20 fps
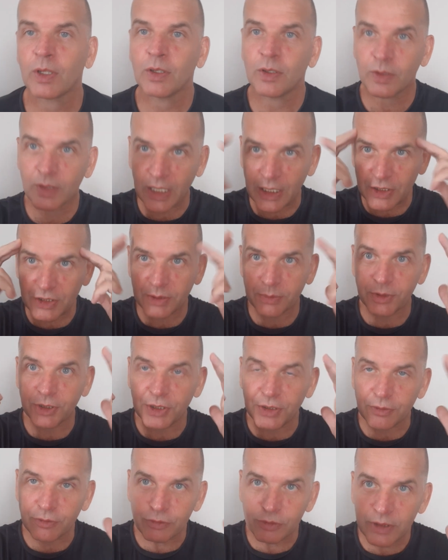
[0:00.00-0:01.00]
That's something
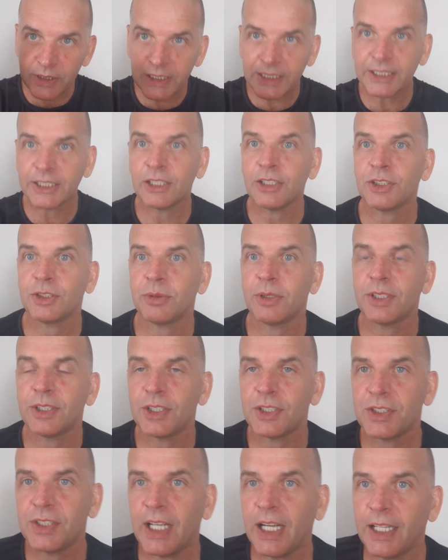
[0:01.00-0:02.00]
you've really got to
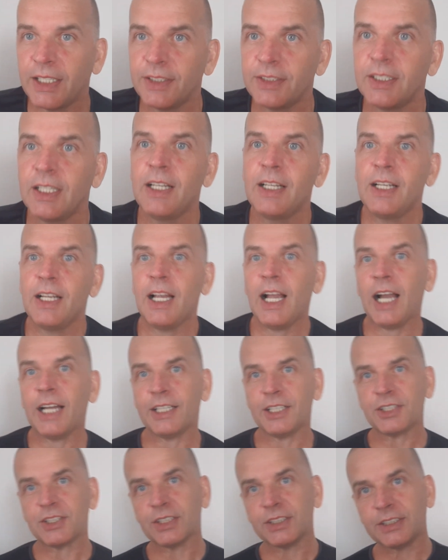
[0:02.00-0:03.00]
understand. And
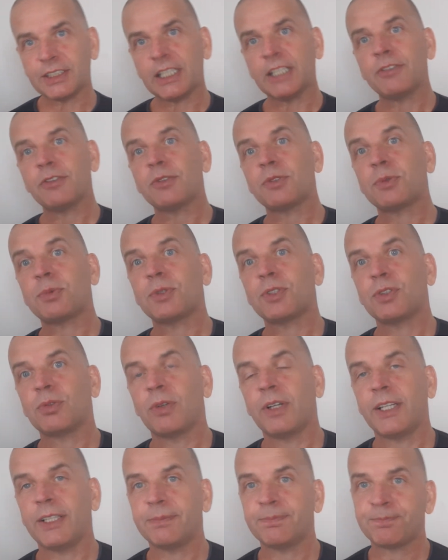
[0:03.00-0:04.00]
it's the difference
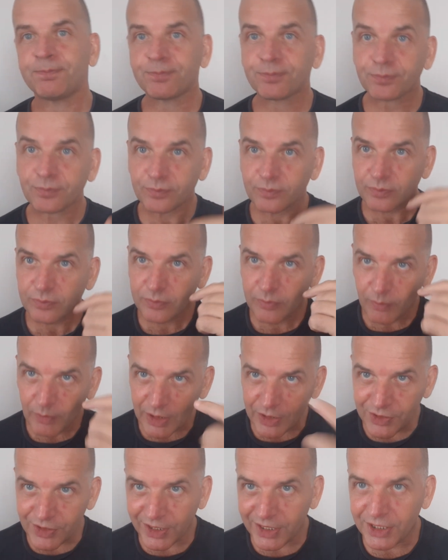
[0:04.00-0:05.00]
between
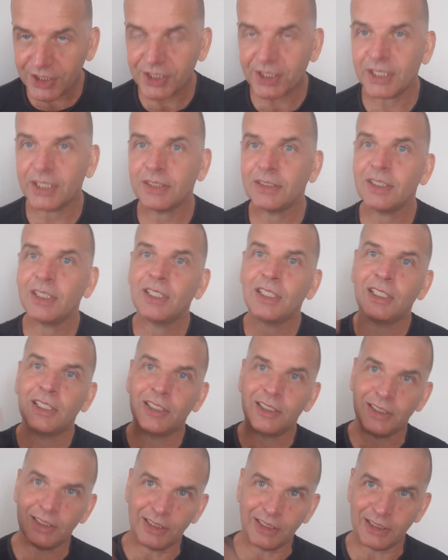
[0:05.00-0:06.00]
teaching,
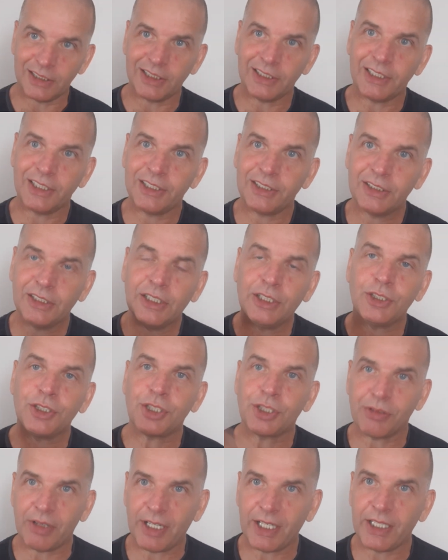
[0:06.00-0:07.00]
learning,
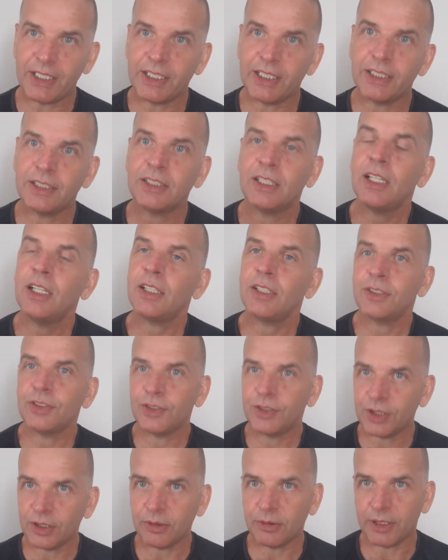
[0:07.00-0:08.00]
training, and
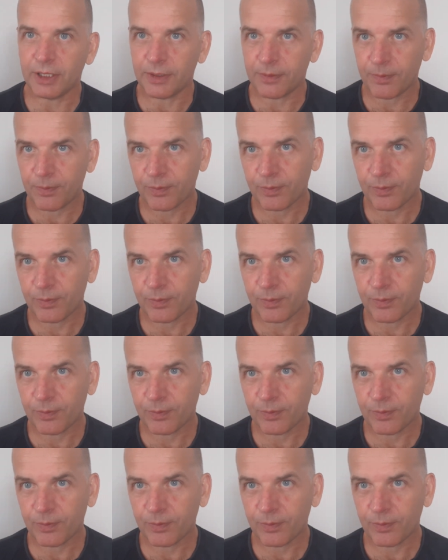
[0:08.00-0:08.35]
doing.